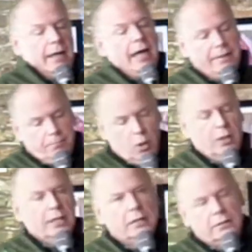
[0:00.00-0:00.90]
pull
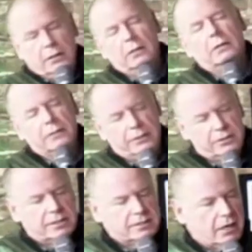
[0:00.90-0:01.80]
in, I'm like, oh, here's
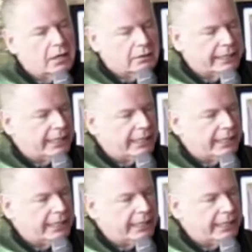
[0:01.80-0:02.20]
this car again.